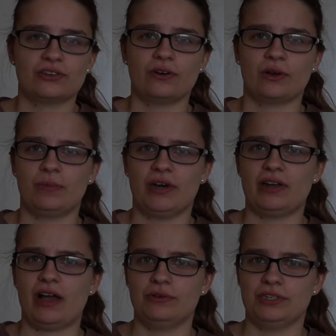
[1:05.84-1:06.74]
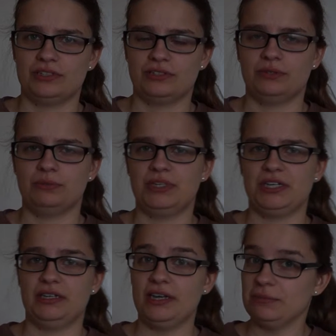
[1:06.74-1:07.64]
talk about how it is to be
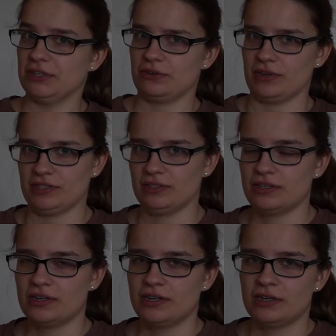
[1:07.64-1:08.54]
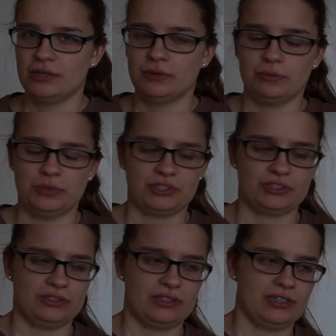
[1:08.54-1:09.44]
an immigrant,
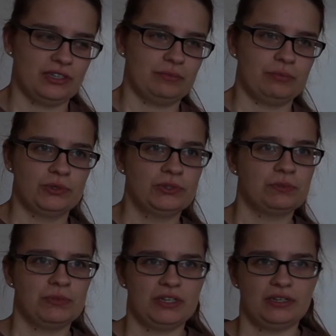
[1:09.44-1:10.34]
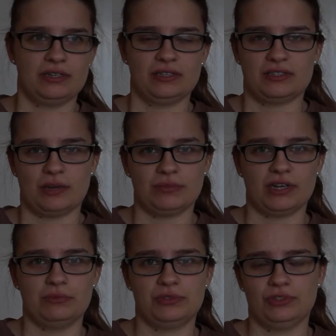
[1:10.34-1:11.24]
which puts me
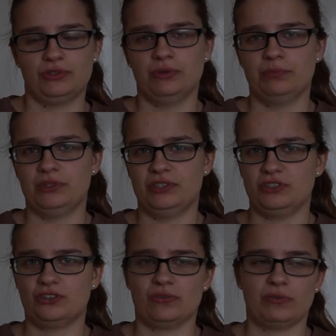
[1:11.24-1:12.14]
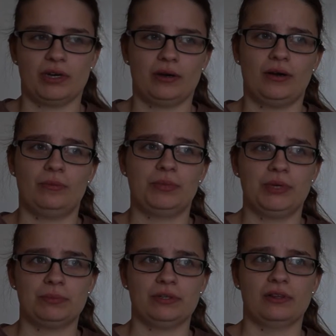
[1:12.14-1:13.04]
sometimes into a position where
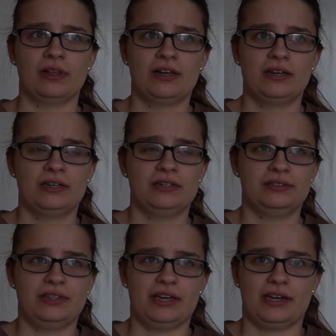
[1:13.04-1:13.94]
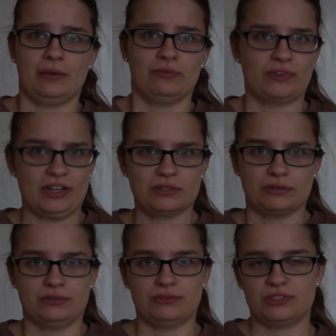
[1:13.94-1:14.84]
people that I'm friends
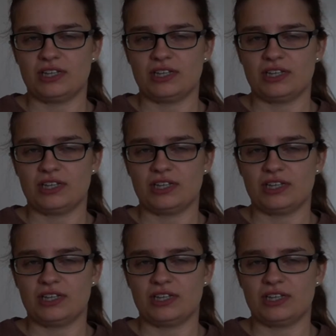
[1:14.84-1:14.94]
with